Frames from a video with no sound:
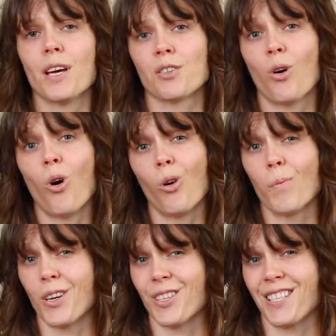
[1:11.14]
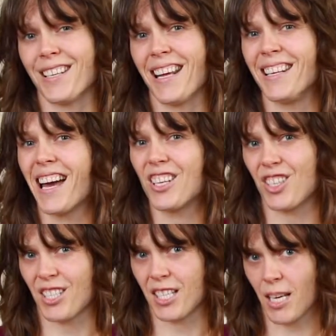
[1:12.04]
as a whole person and not
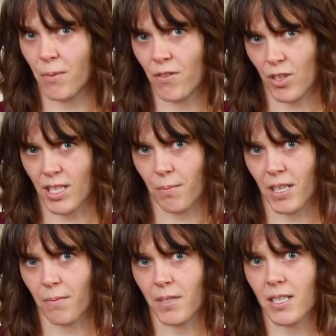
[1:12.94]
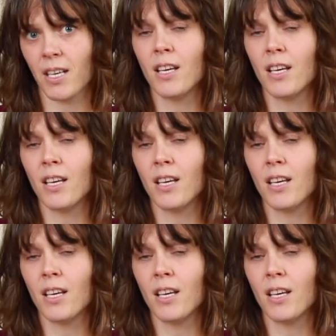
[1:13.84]
just the sum of your symptoms.